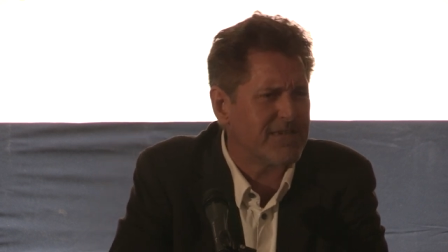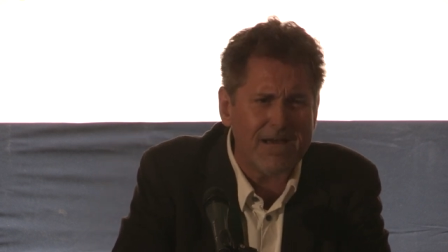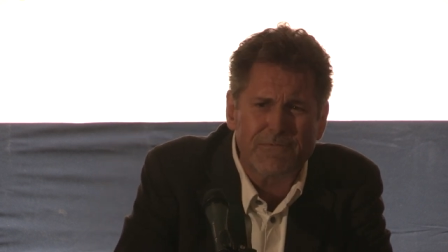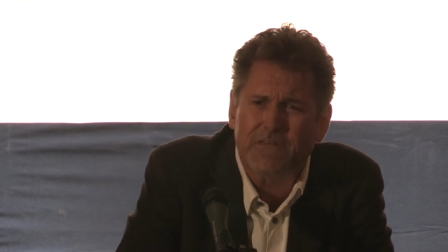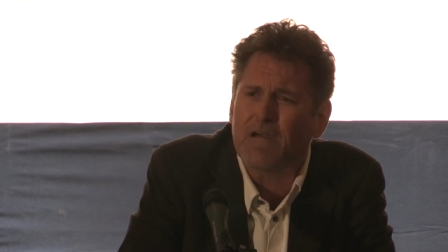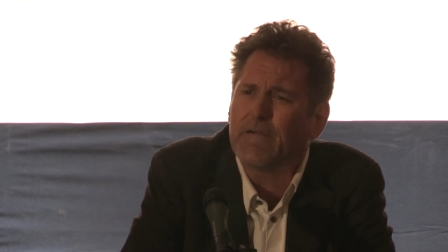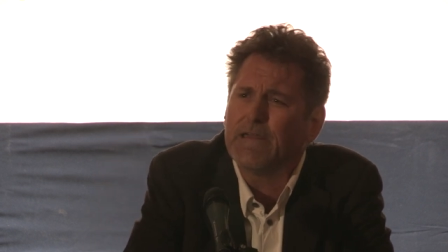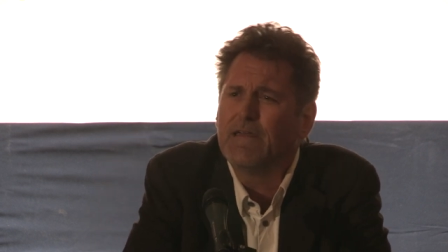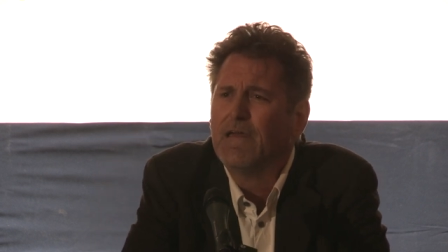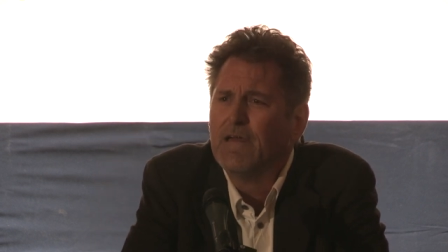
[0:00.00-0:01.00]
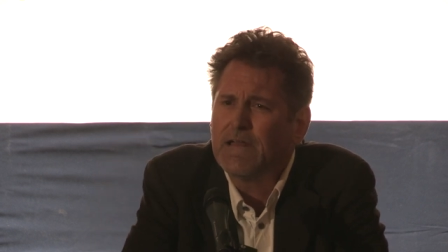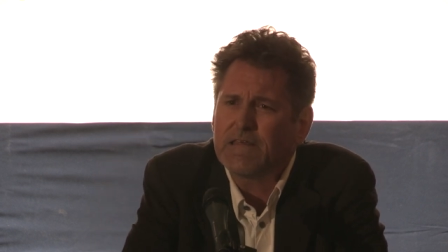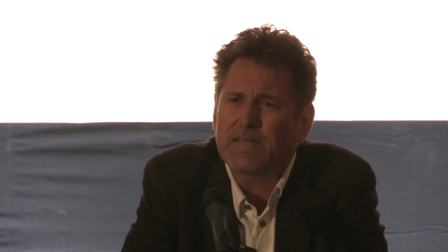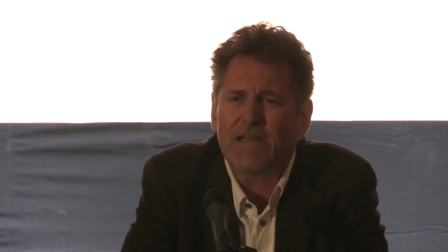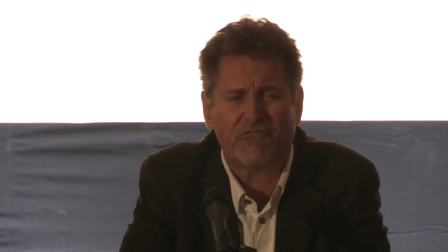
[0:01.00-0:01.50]
I'm sorry, it
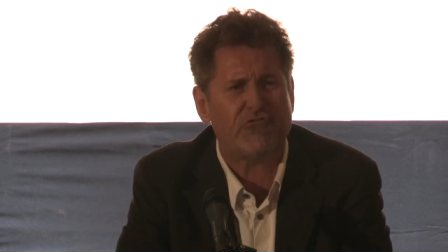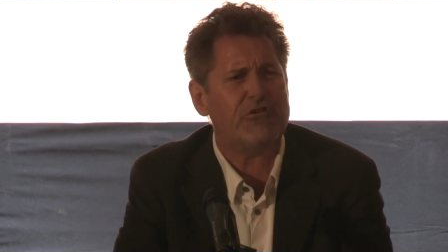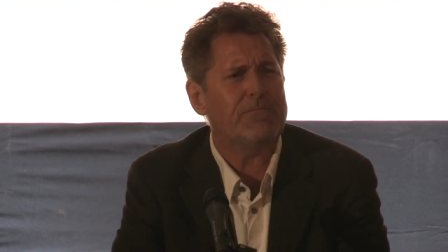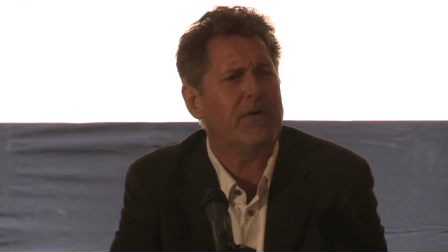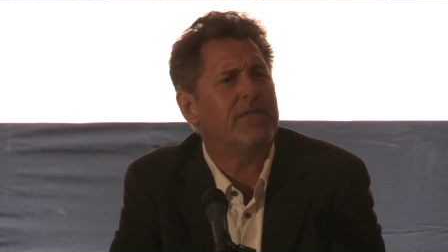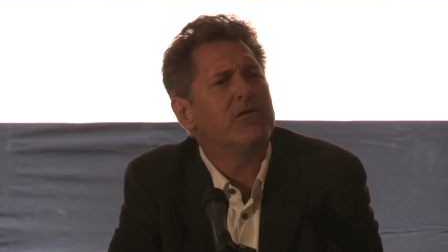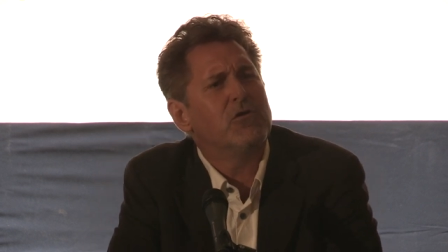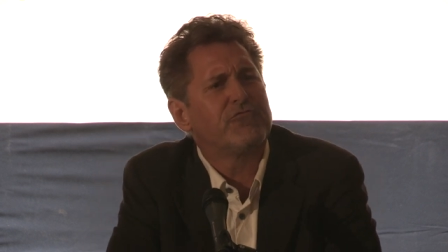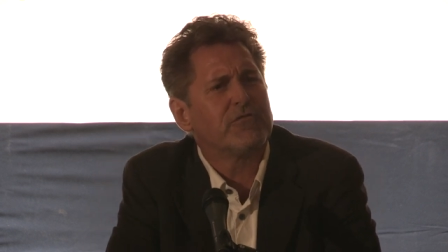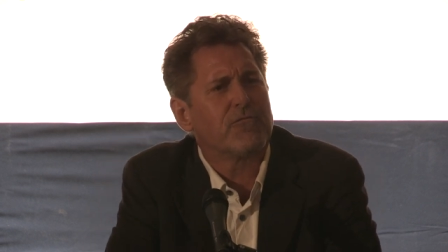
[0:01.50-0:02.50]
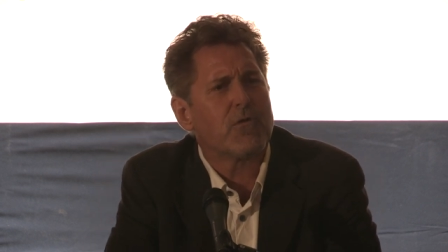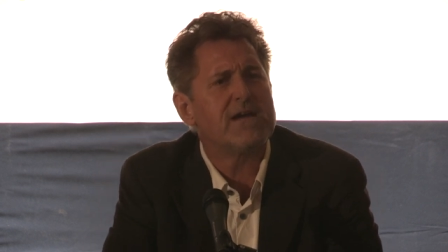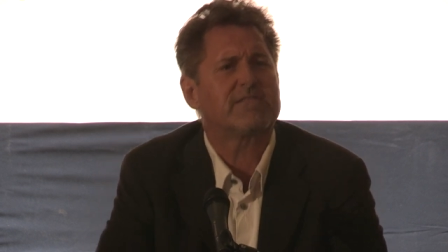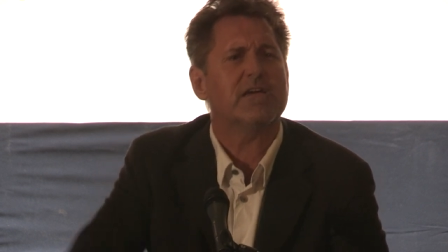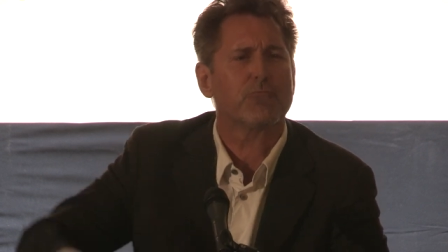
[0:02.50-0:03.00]
does not cheapen the notion of
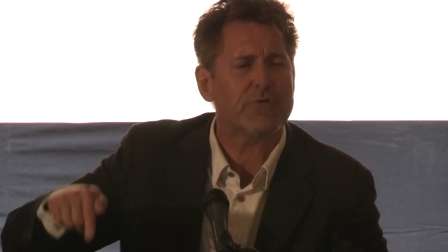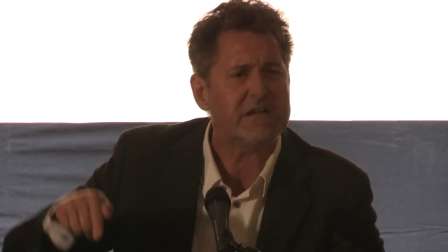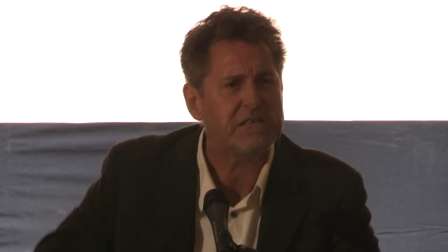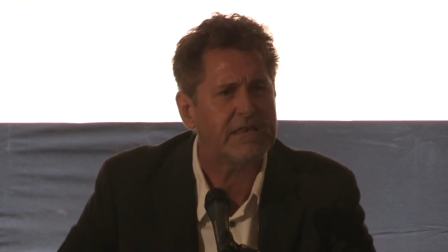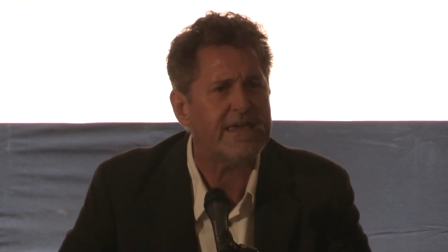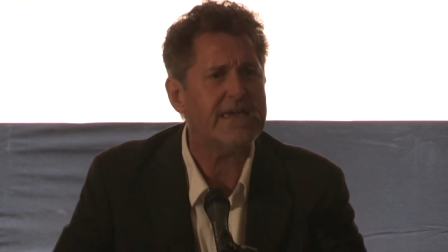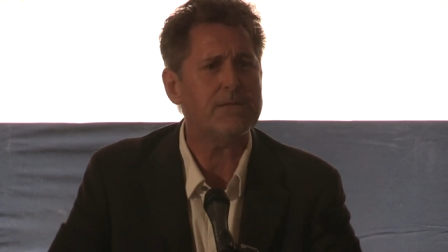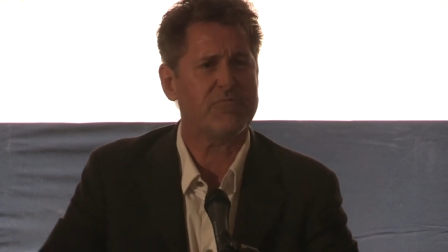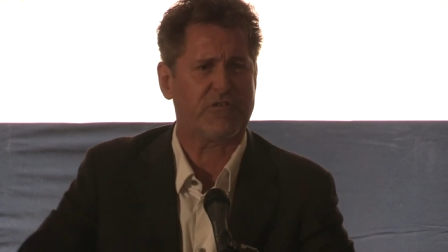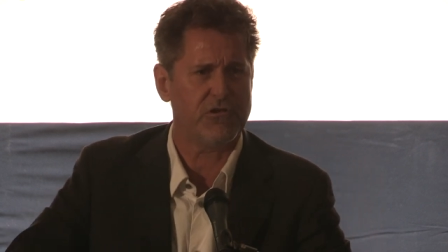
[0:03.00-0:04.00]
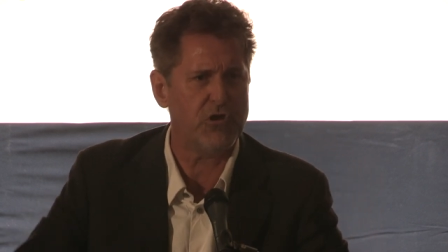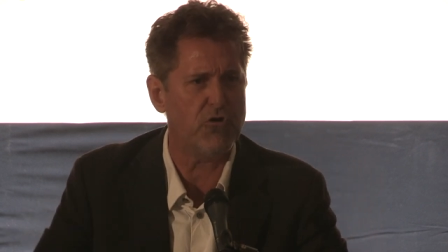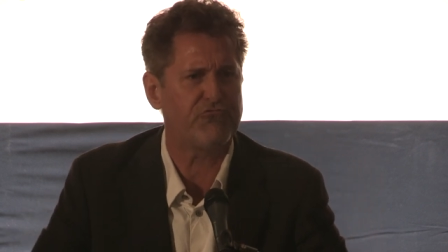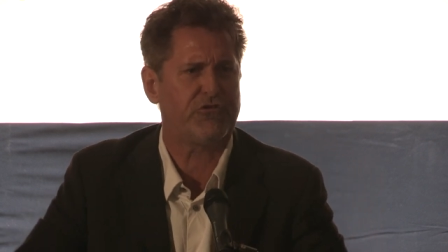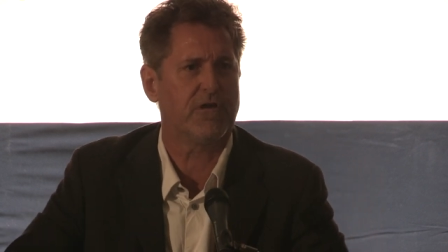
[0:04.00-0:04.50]
rights. It redeems the
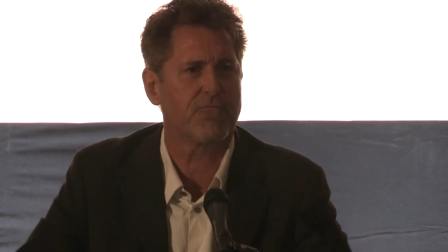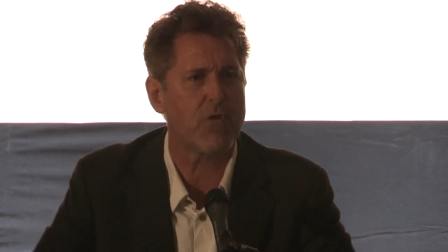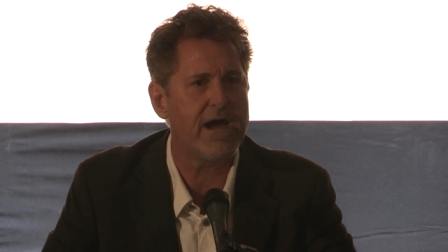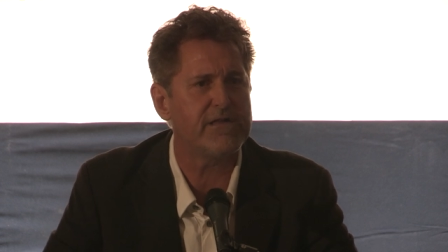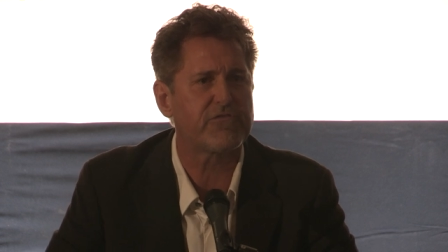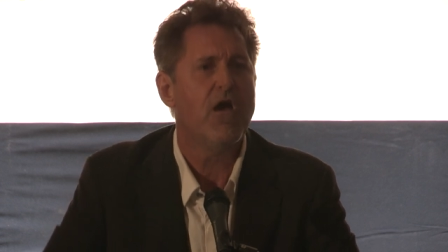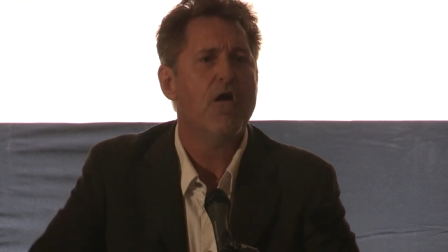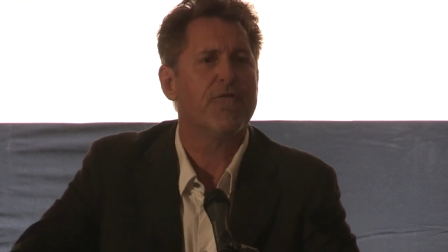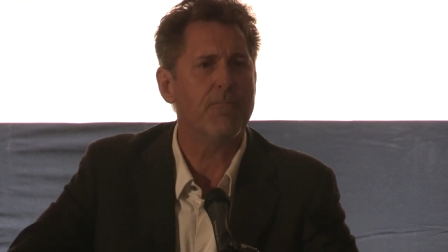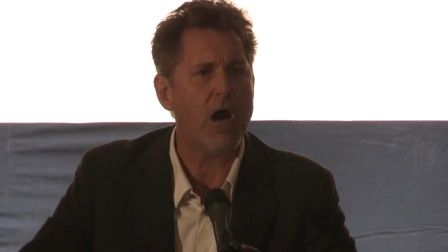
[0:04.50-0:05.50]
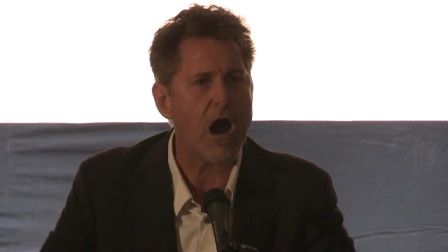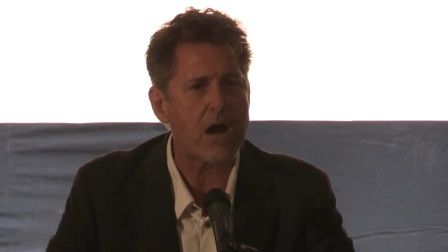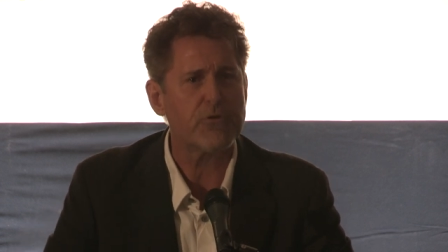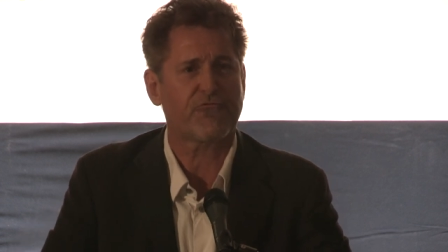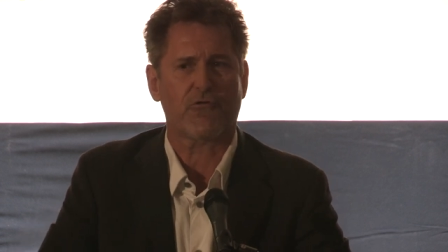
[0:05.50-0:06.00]
notion of rights from
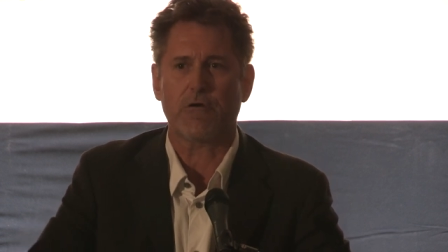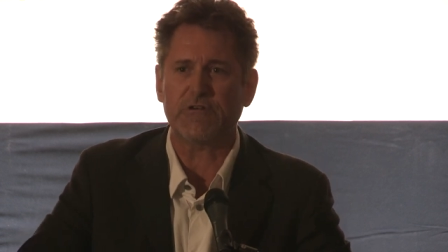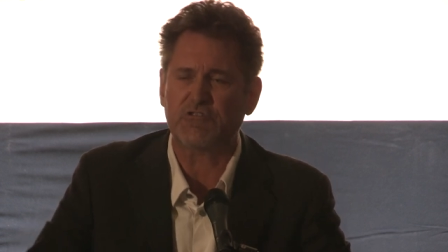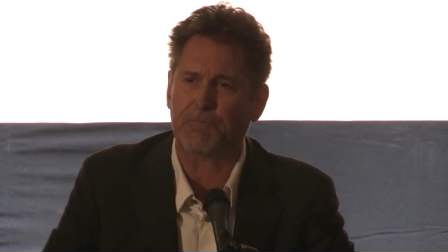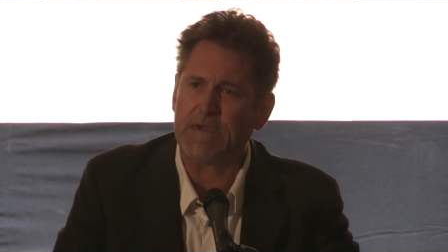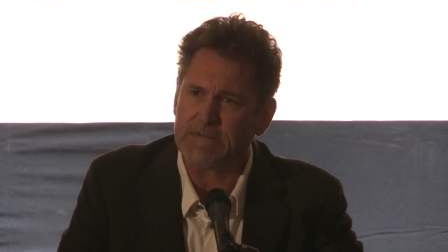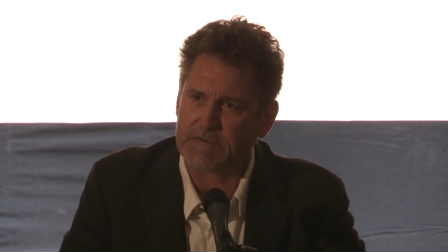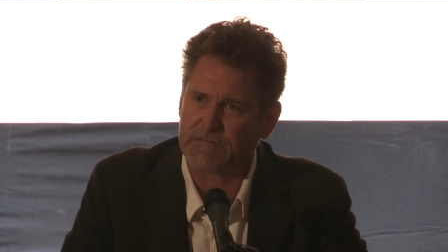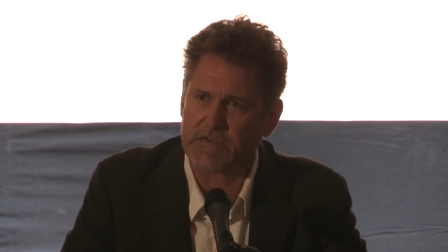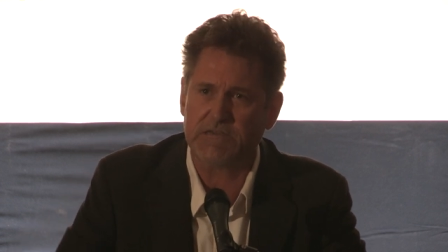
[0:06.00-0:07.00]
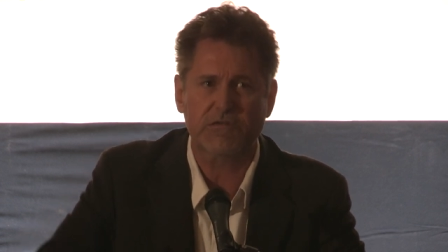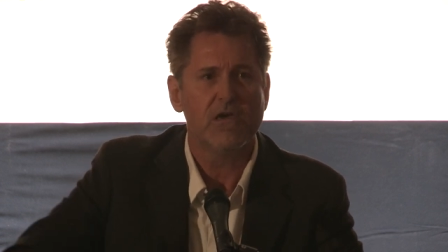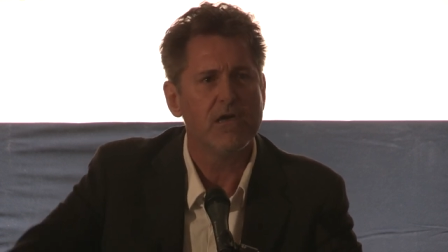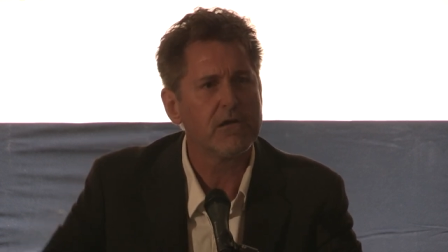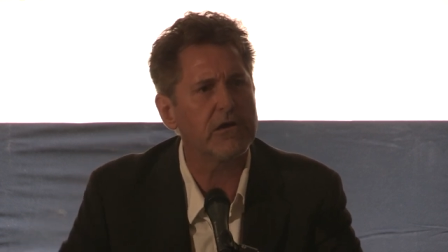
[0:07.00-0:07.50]
arbitrary
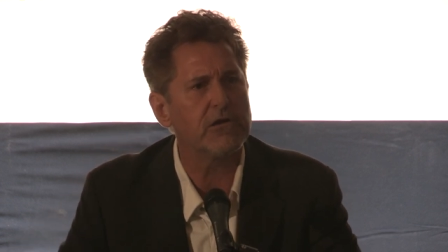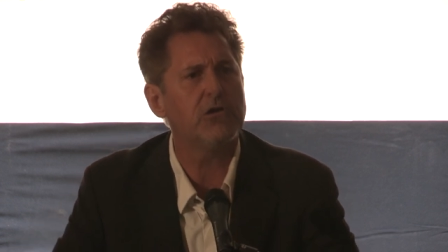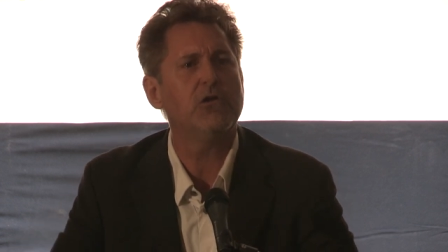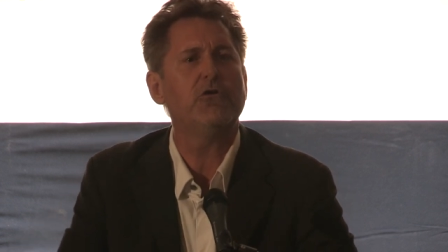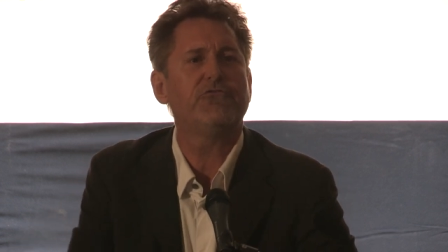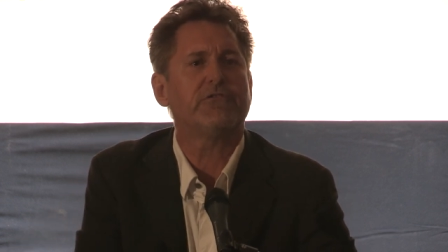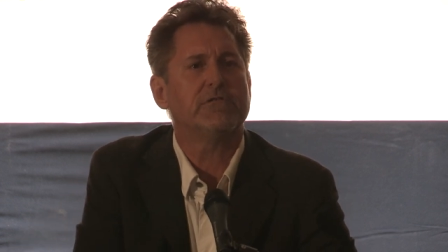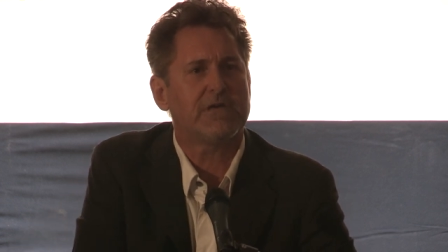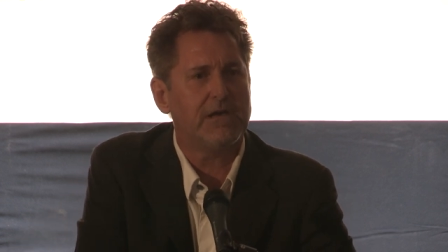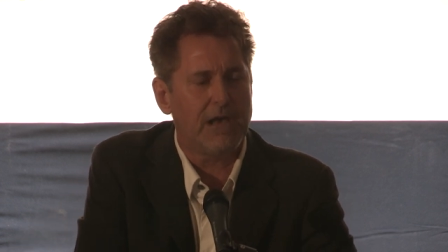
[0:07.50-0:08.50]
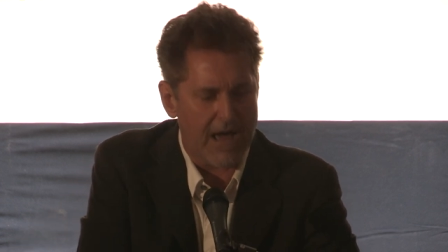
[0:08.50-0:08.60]
speciesist inclusion and